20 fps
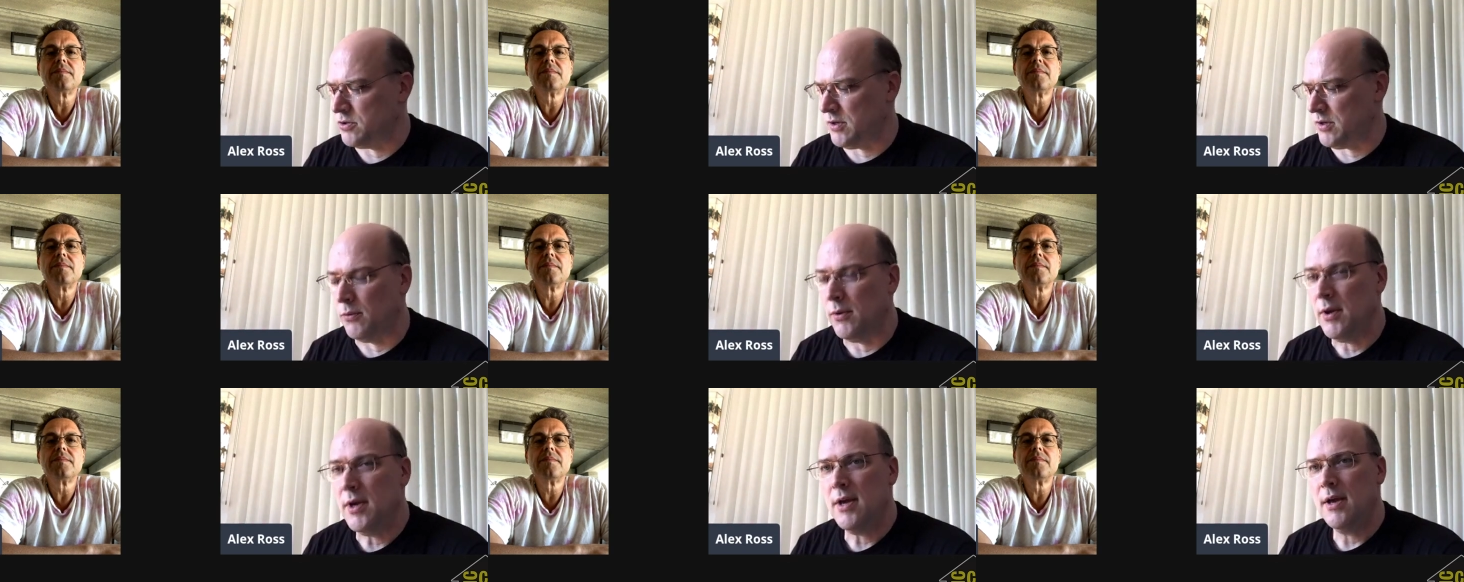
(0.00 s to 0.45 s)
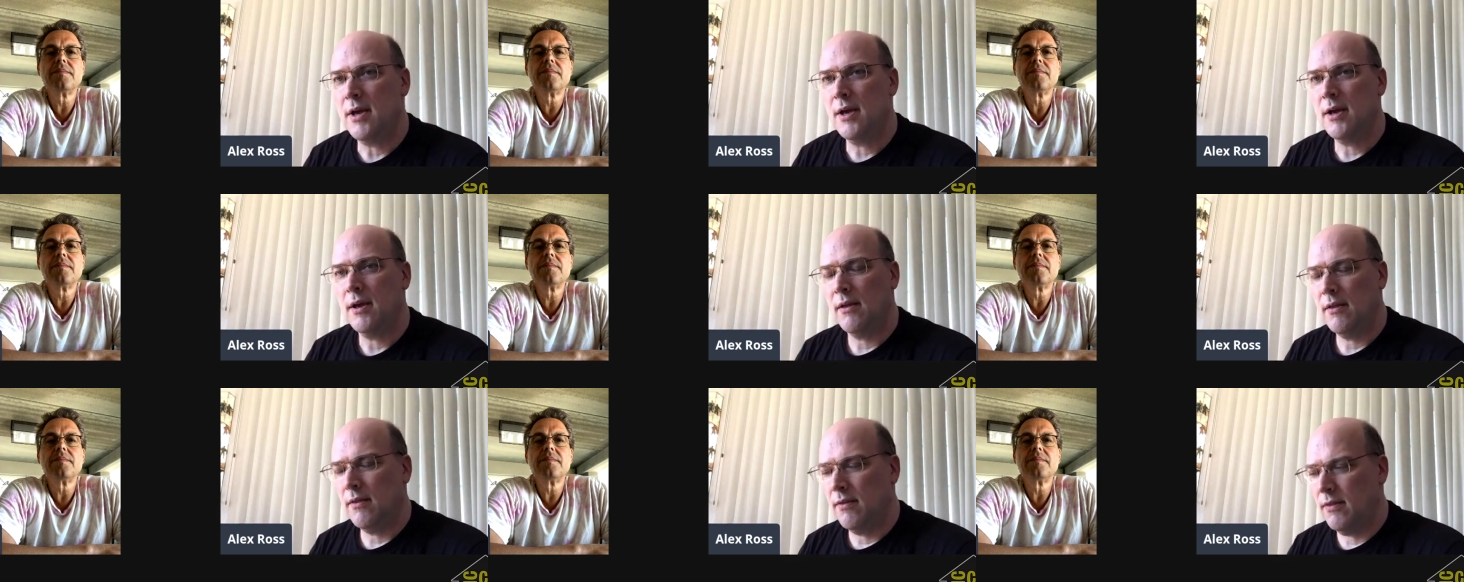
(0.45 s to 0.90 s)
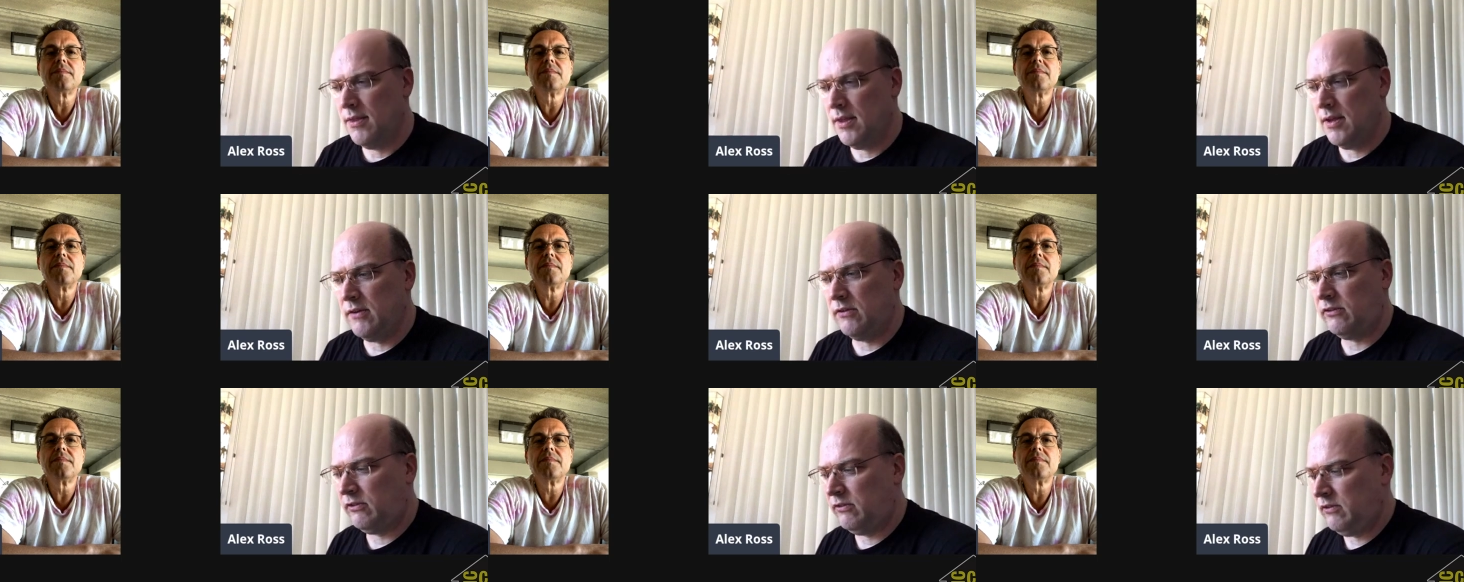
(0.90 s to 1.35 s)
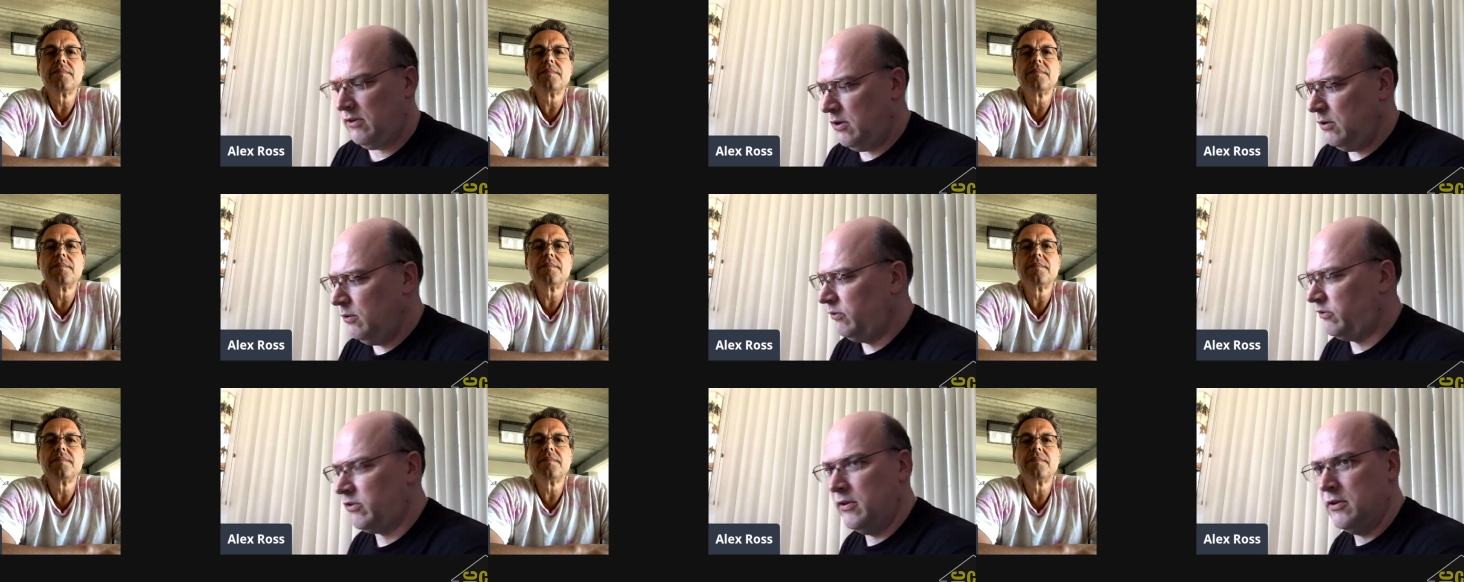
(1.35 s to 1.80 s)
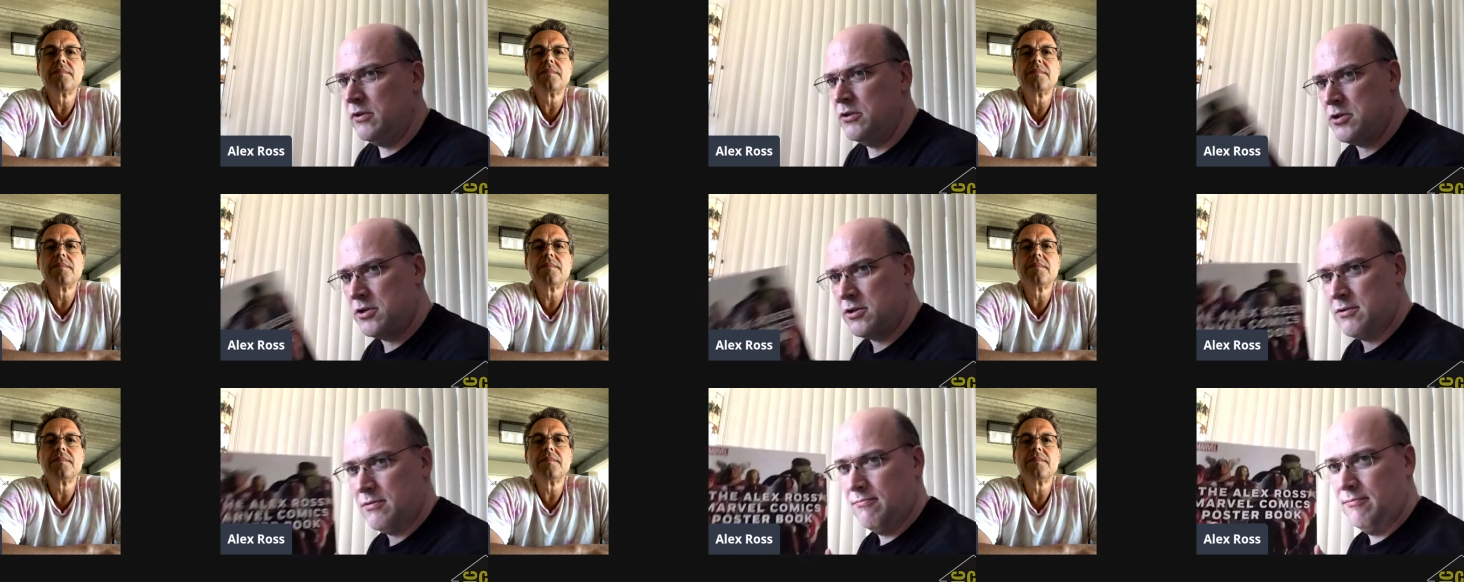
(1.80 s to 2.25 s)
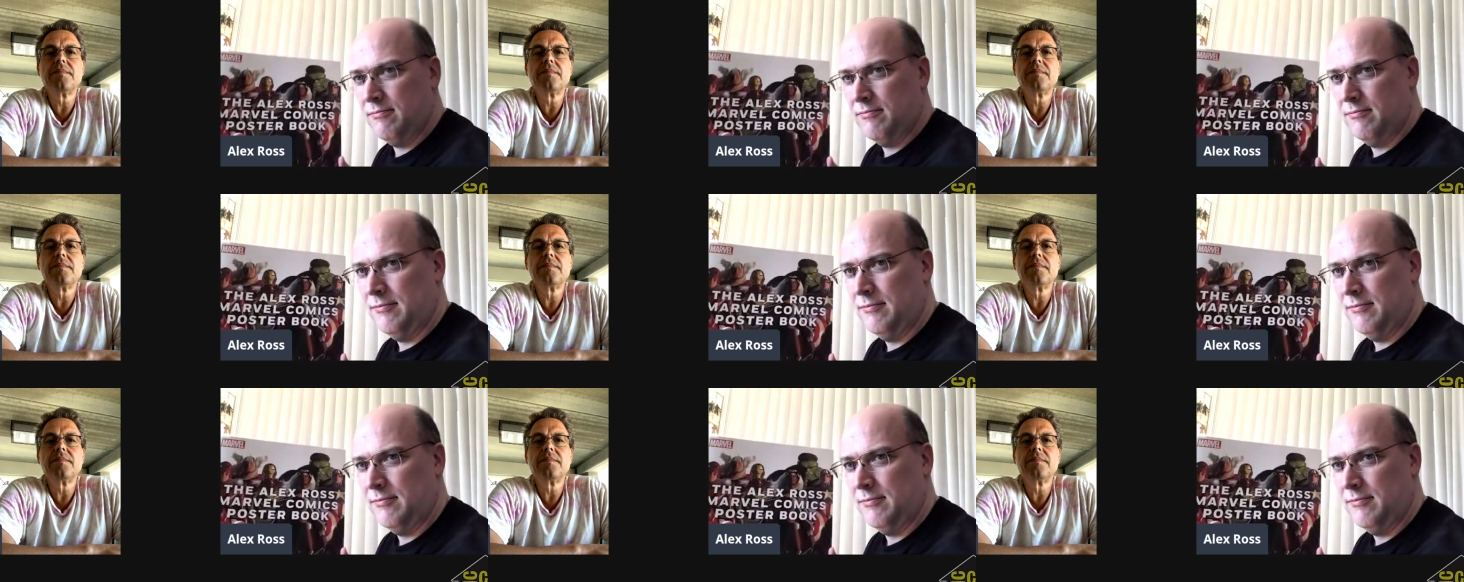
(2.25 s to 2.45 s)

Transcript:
Speaker 1: So this usage